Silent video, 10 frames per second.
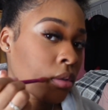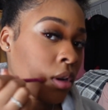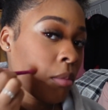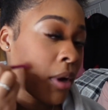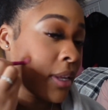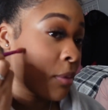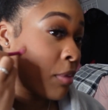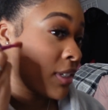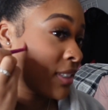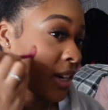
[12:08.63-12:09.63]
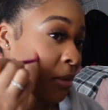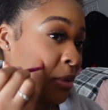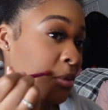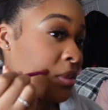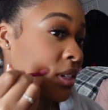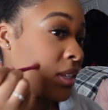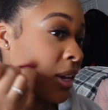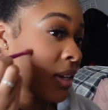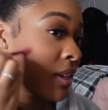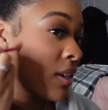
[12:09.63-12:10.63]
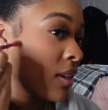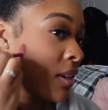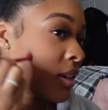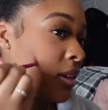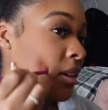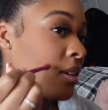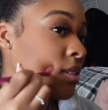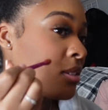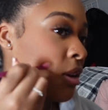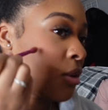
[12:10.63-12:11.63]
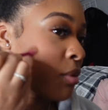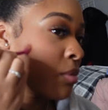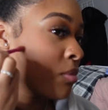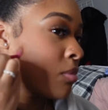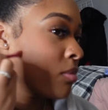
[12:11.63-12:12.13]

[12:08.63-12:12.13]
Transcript: Don't mind the brushes that I'm using. Like, it's so...